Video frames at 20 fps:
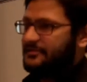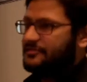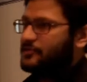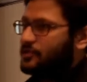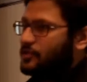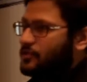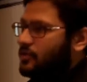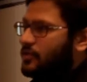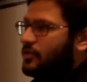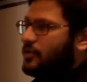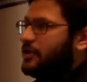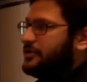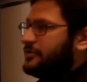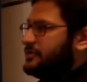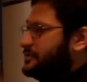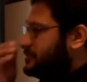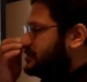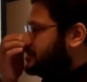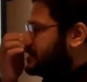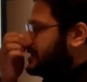have to go
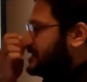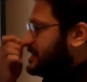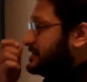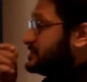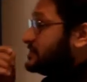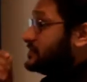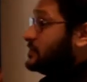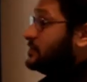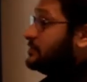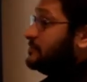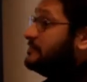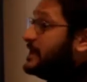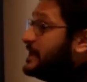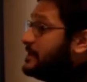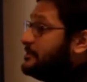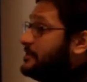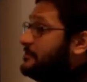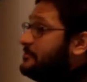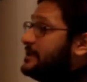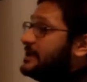on usually. So
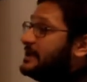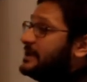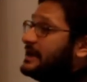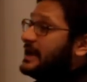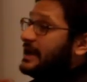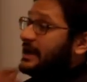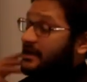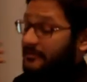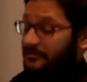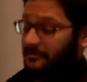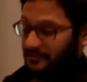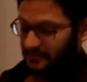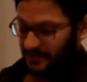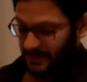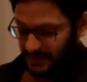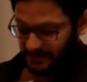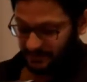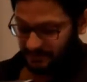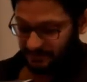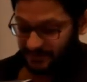maybe we can have
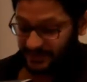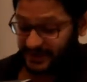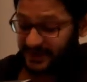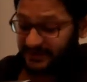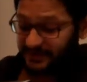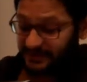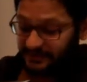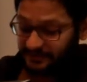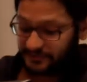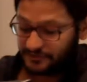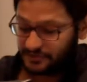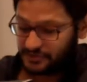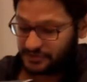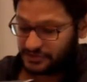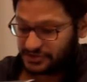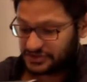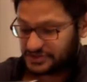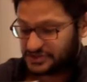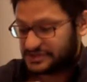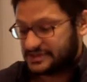like brighter
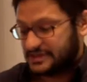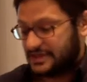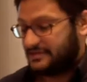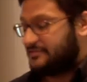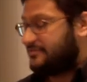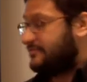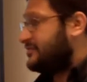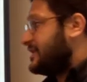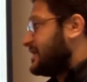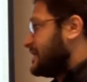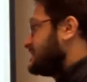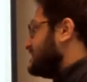futures if we